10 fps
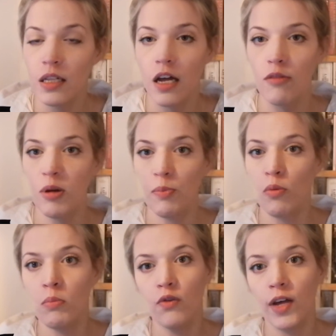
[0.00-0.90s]
A lot of people
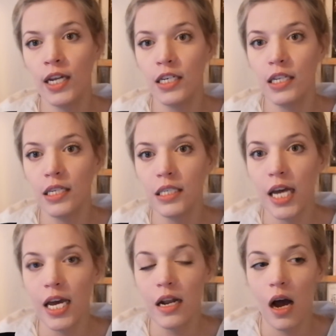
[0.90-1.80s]
move into the
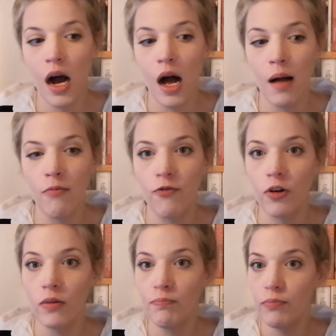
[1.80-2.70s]
state um,
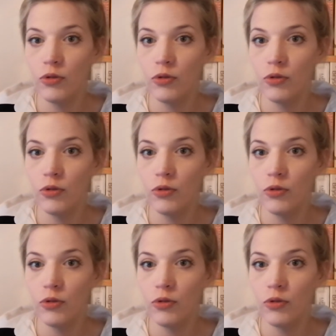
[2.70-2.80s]
for